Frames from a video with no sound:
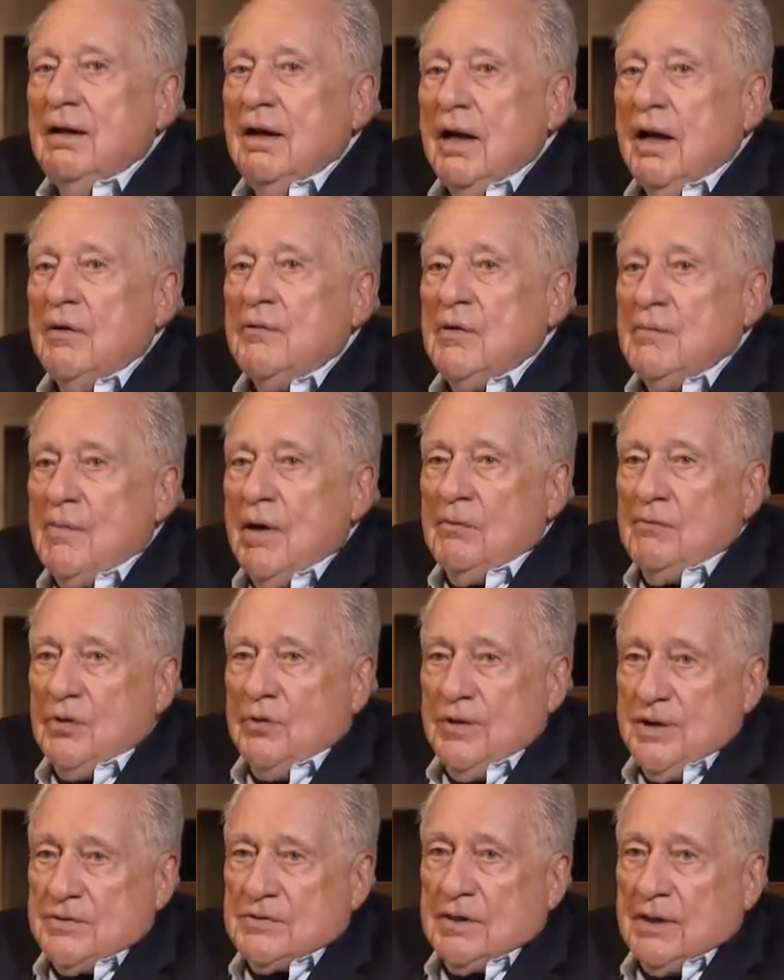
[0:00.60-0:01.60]
I
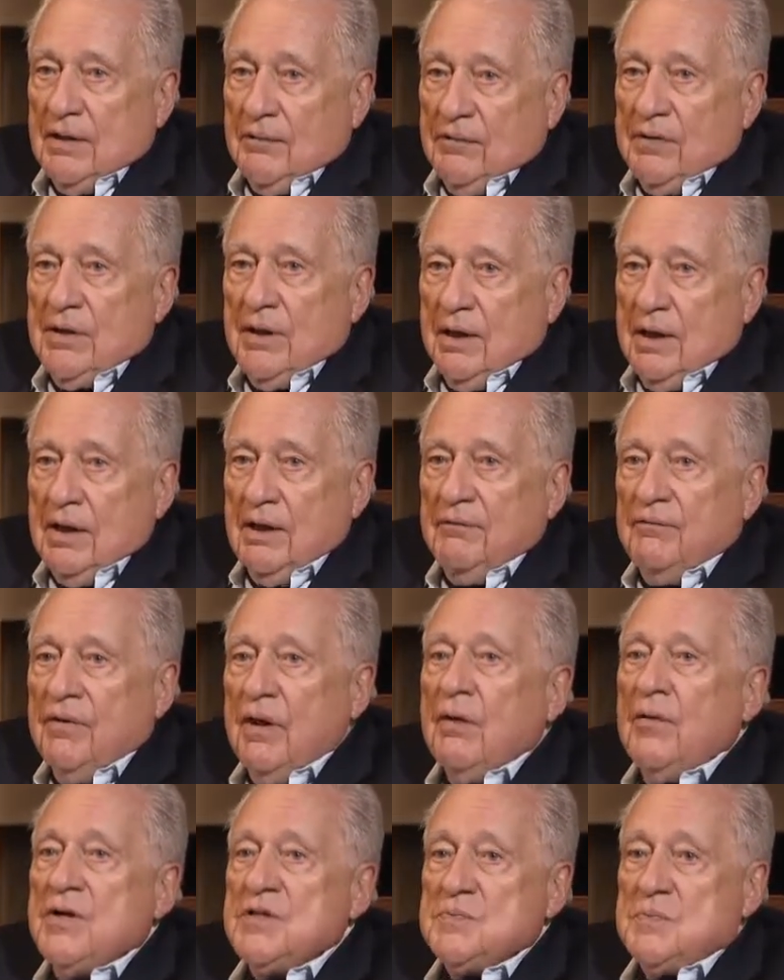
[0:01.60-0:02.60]
remember each and every day
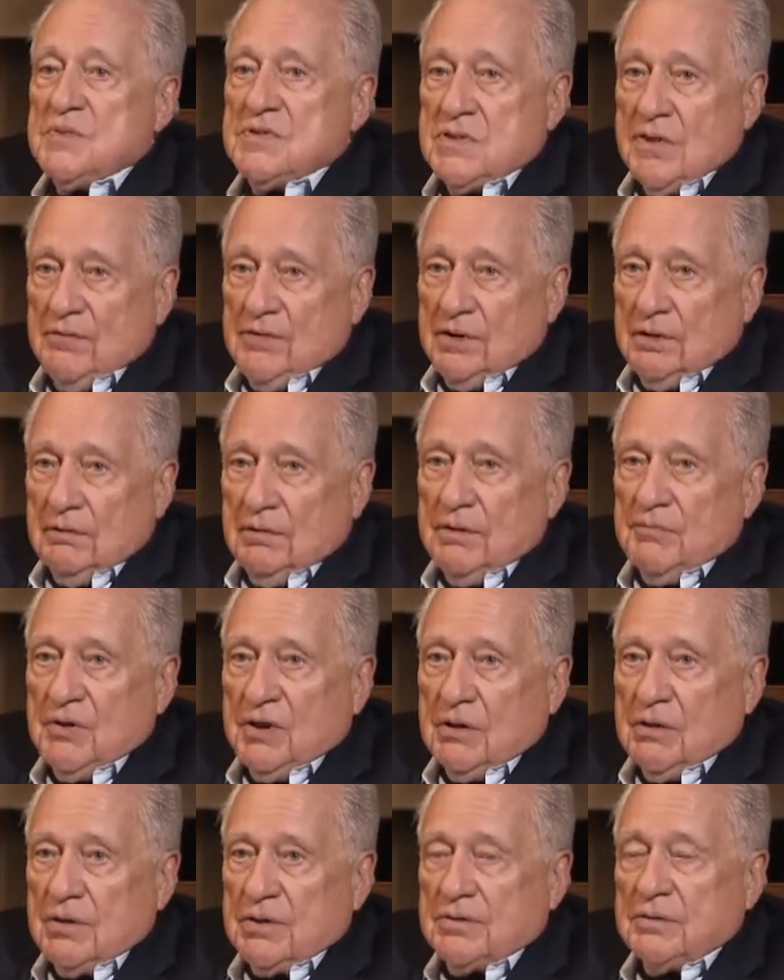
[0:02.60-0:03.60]
very specifically
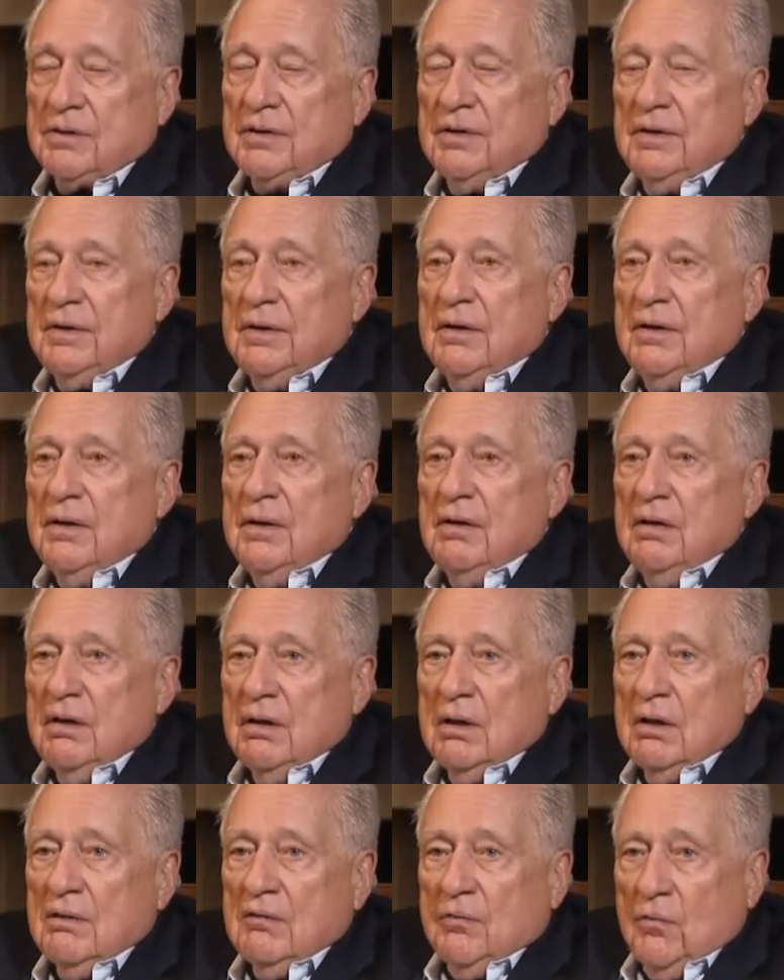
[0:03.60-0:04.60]
because
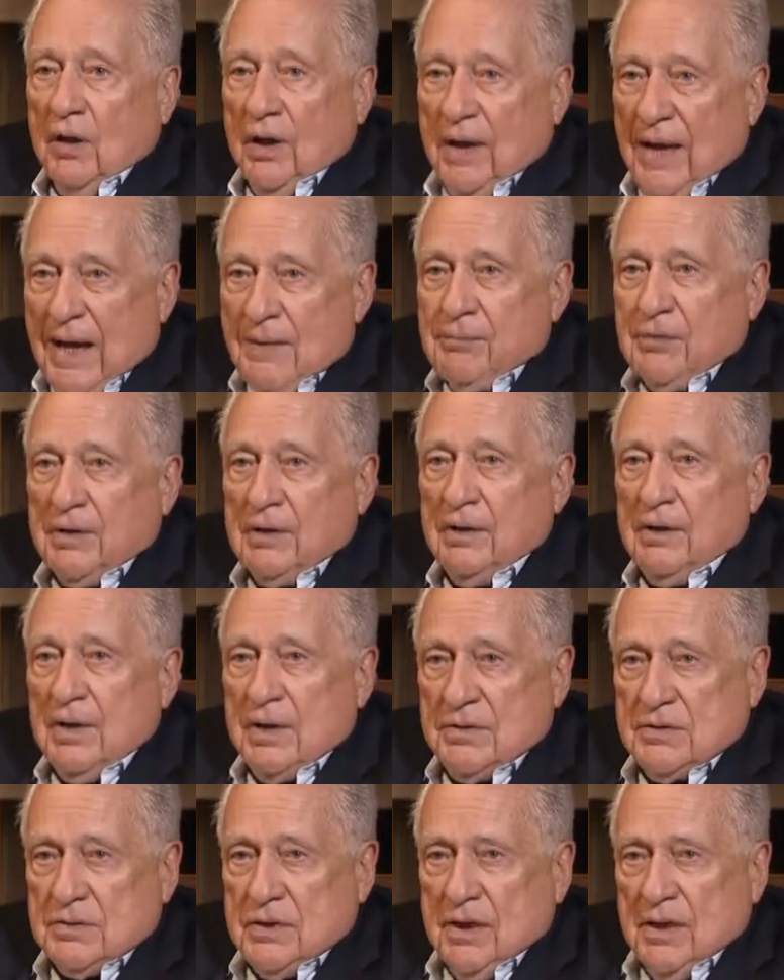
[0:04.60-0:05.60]
of what happened
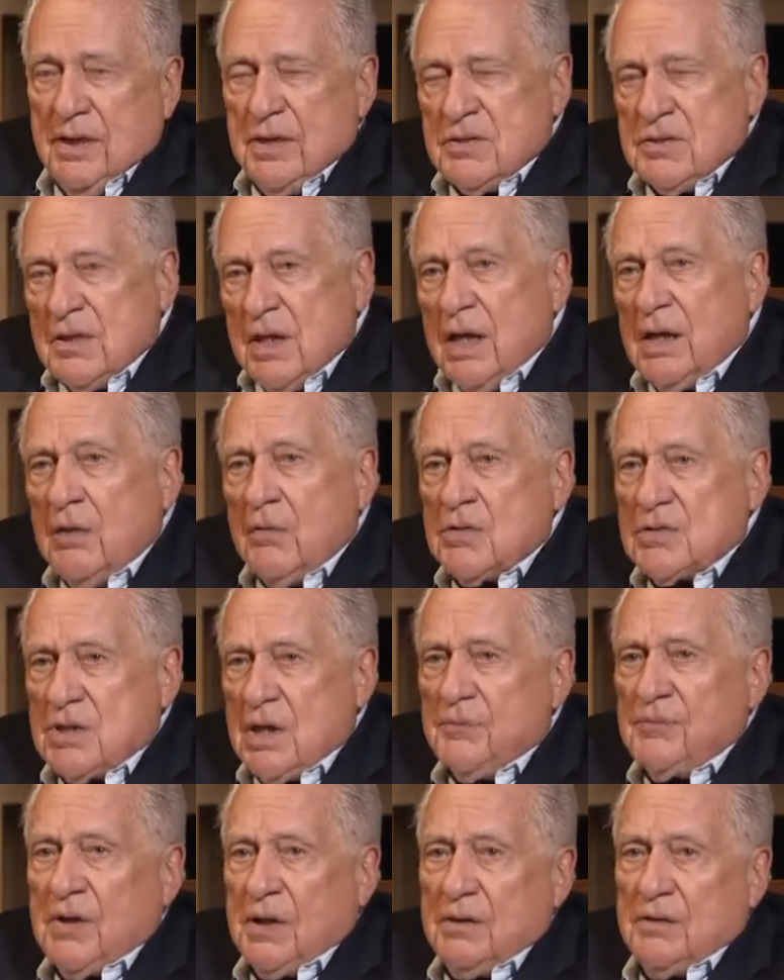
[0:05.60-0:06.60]
in each day. Each day there was
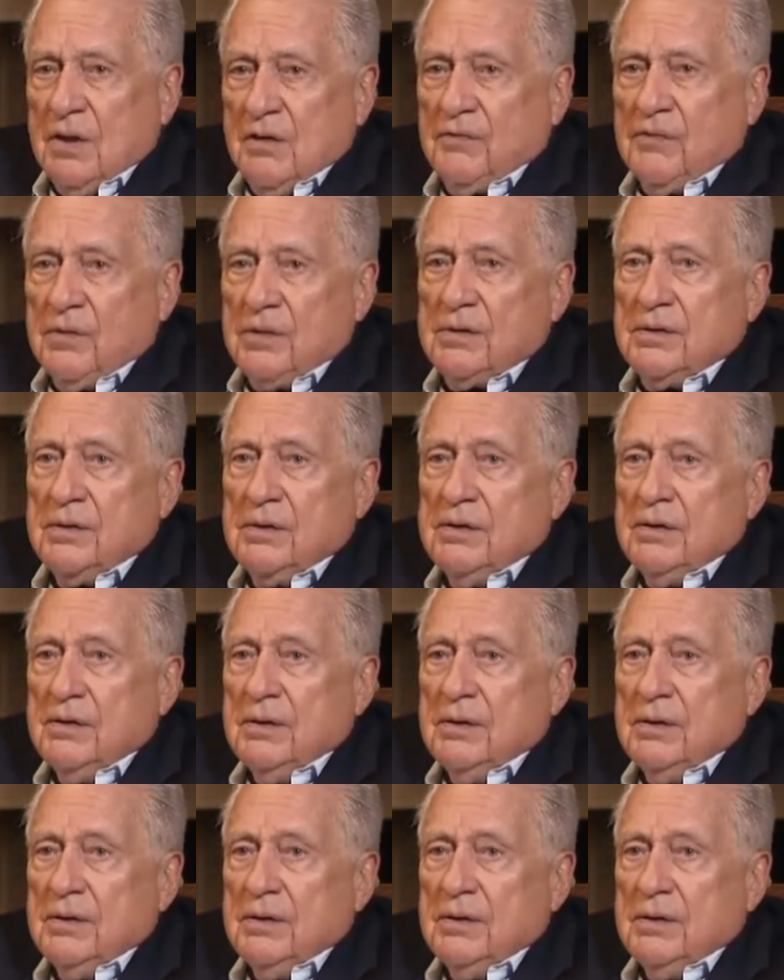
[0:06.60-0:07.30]
something different.